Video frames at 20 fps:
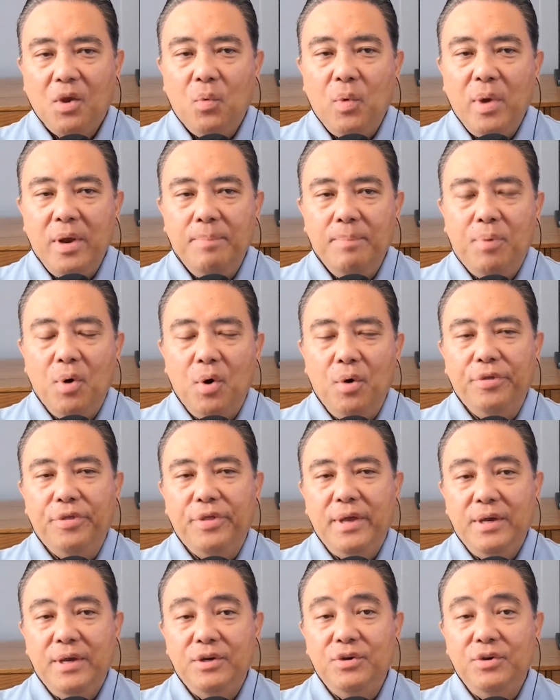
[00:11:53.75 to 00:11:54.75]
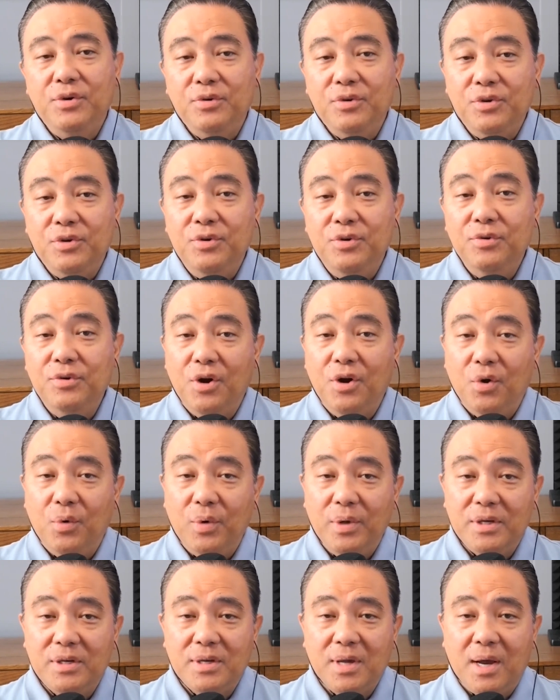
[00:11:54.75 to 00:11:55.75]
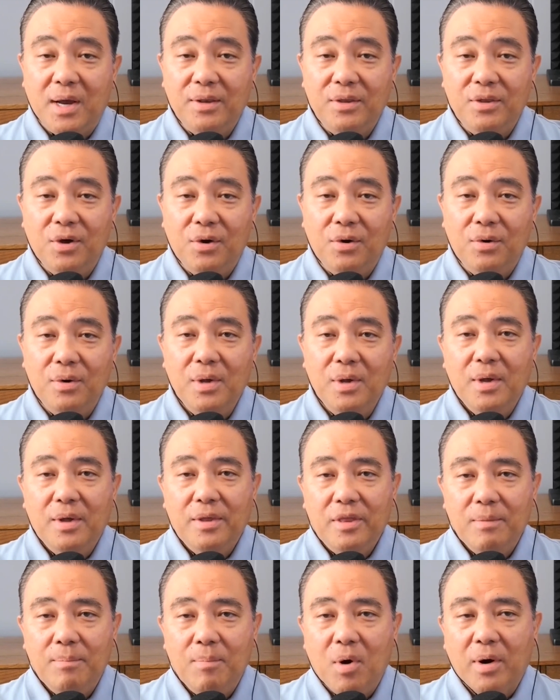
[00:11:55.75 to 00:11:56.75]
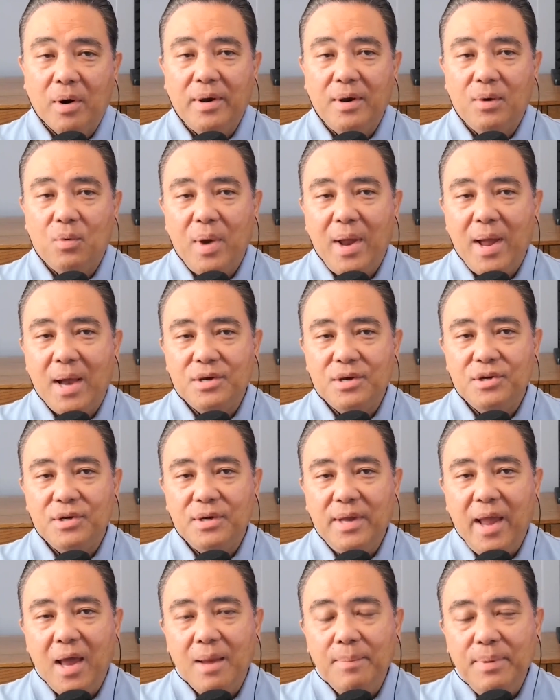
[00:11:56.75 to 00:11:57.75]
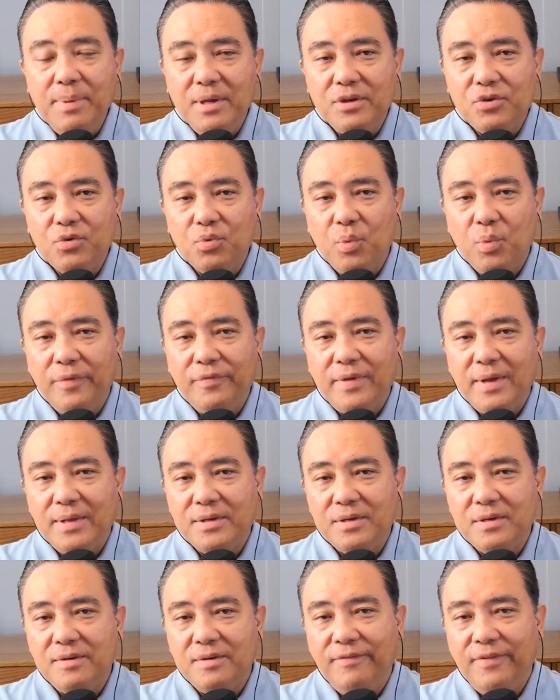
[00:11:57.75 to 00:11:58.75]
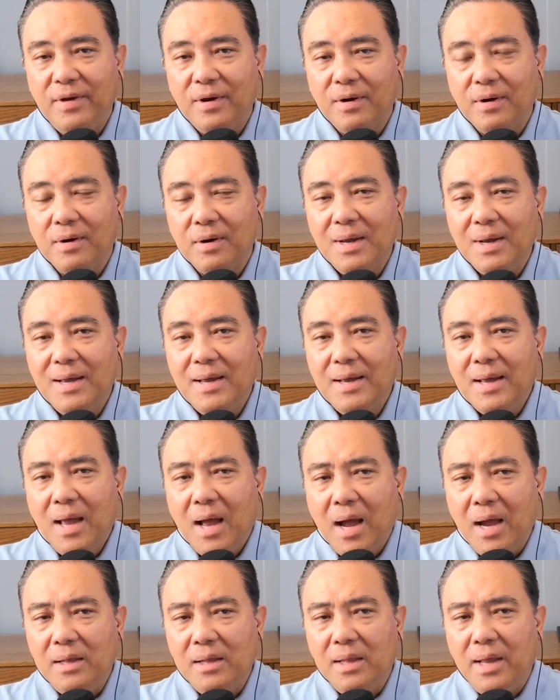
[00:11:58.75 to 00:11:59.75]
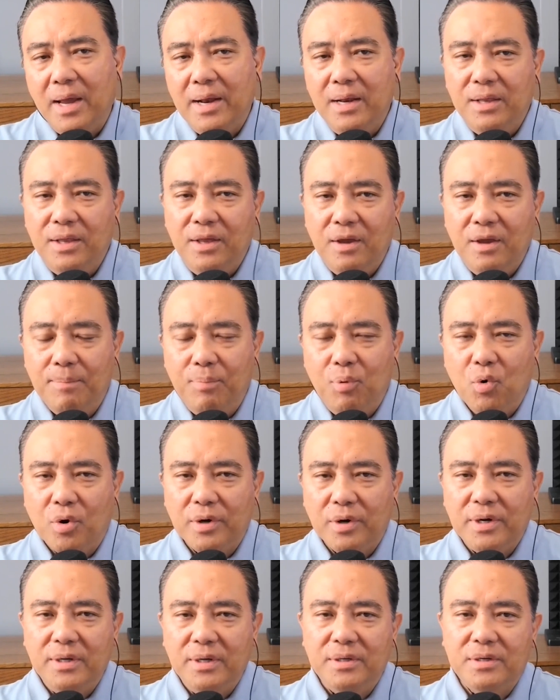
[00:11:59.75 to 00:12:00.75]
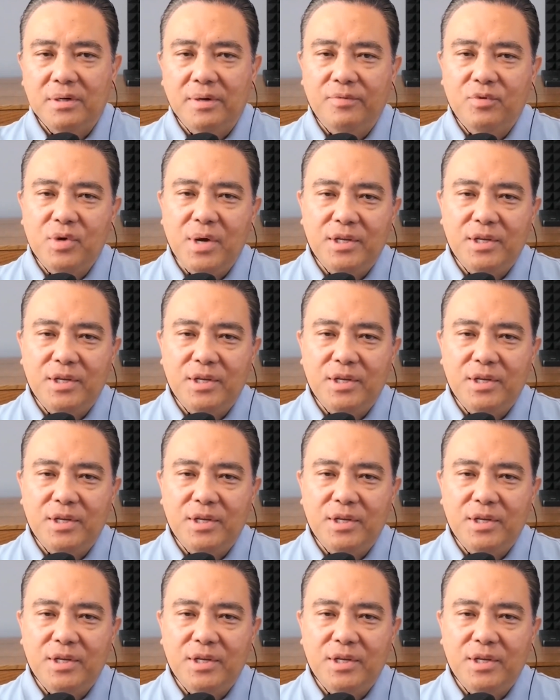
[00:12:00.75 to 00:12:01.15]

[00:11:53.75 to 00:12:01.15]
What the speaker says: When both issues do coincide, though, the market reaction can be swift and severe, highlighting the importance of